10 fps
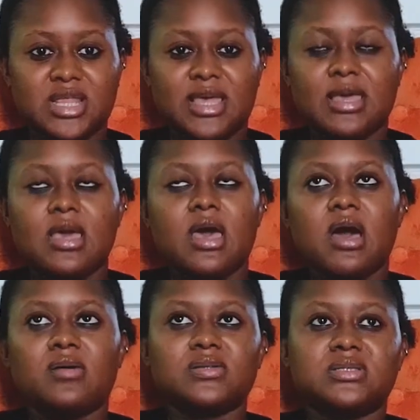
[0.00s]
Like
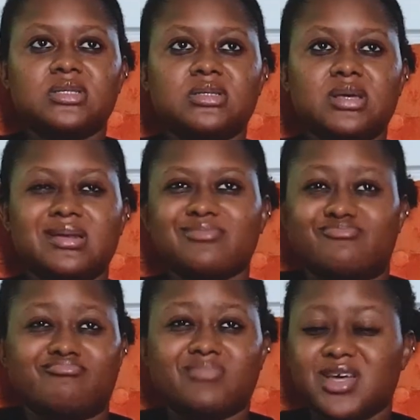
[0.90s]
I would see it, and
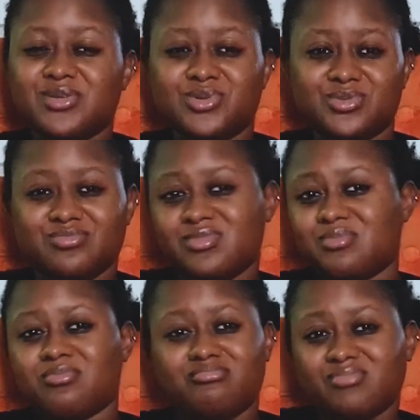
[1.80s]
I don't know,
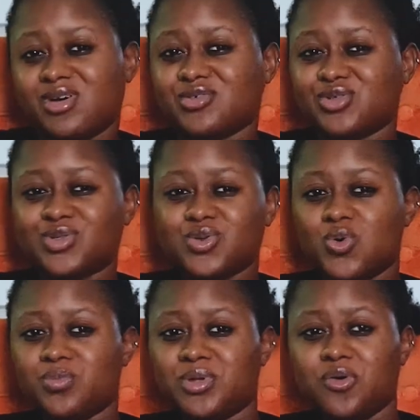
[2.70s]
I'll just
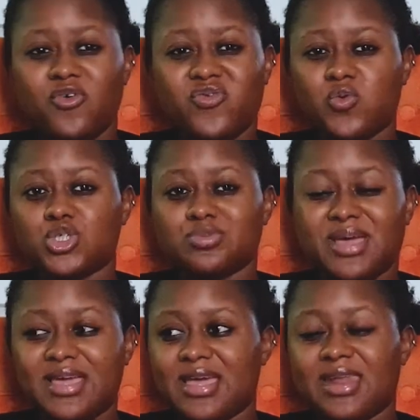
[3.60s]
comb it off, wash my
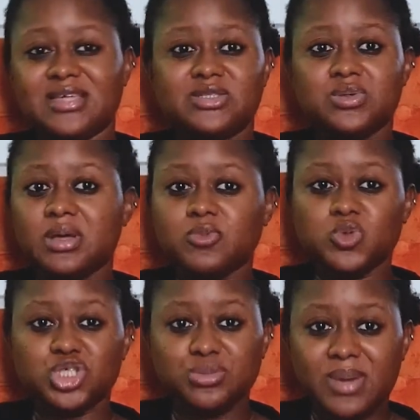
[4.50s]
hair, and I still kept
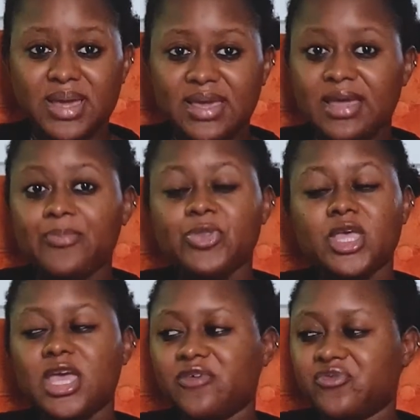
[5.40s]
washing my hair
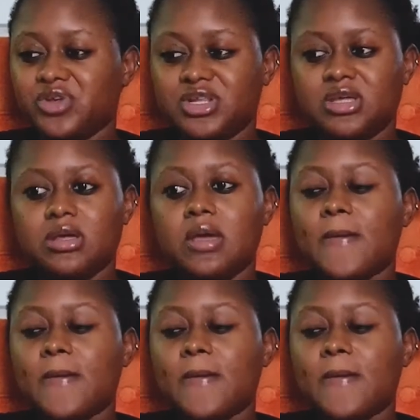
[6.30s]
every day.